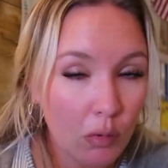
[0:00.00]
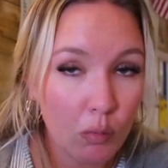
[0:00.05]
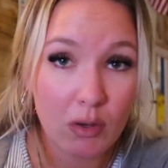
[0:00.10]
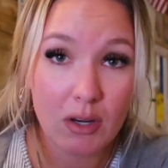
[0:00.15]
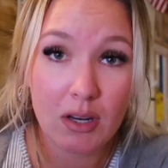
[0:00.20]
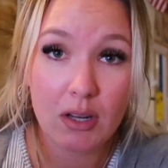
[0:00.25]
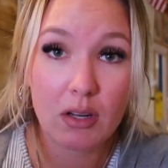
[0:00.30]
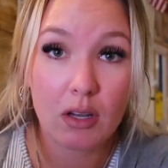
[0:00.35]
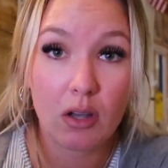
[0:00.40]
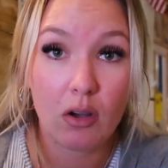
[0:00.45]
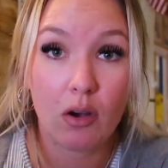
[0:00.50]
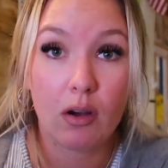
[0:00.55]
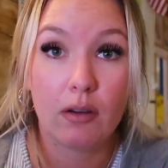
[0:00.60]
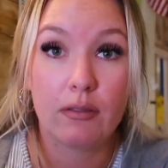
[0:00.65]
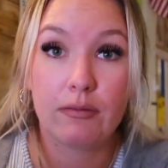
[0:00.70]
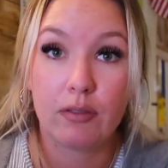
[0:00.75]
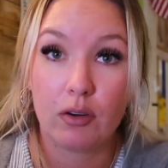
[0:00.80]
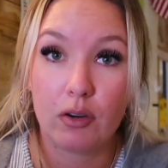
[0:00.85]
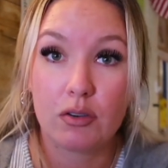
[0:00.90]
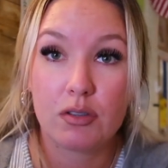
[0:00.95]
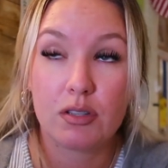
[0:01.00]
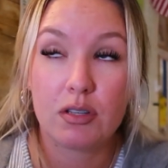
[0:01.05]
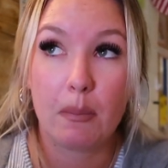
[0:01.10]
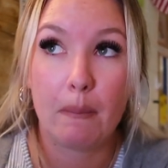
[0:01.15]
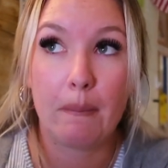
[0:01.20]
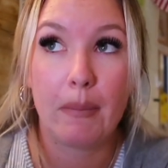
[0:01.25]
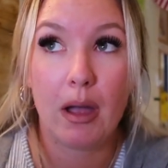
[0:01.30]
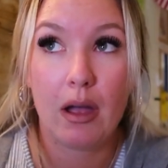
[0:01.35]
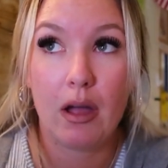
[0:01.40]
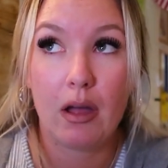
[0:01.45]
We did get our first
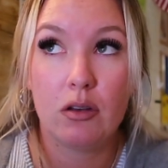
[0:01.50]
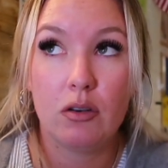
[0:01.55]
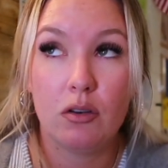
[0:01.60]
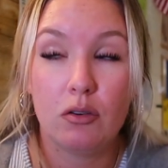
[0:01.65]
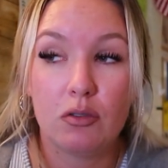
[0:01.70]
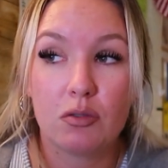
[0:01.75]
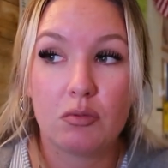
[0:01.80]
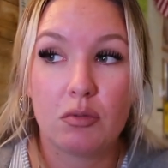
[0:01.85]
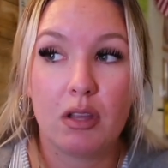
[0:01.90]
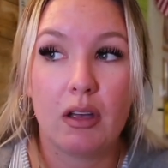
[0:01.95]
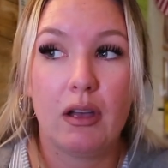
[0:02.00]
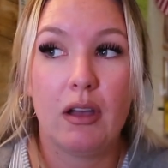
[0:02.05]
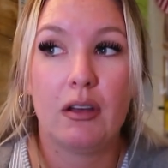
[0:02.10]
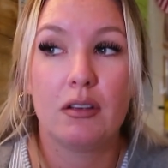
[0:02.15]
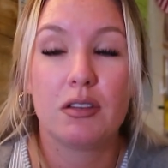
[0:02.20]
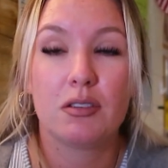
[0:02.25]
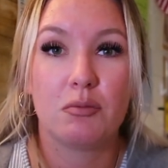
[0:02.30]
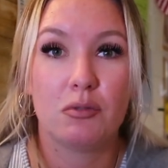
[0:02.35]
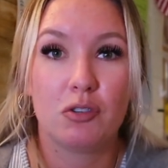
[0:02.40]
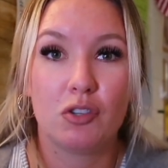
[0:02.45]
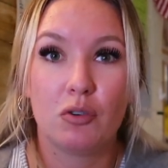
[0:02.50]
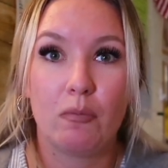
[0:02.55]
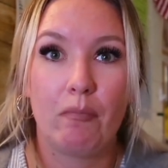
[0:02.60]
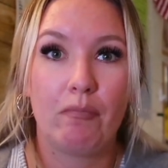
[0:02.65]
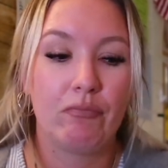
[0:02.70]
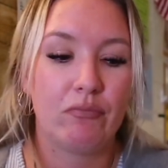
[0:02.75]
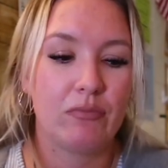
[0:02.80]
bad news with the house, which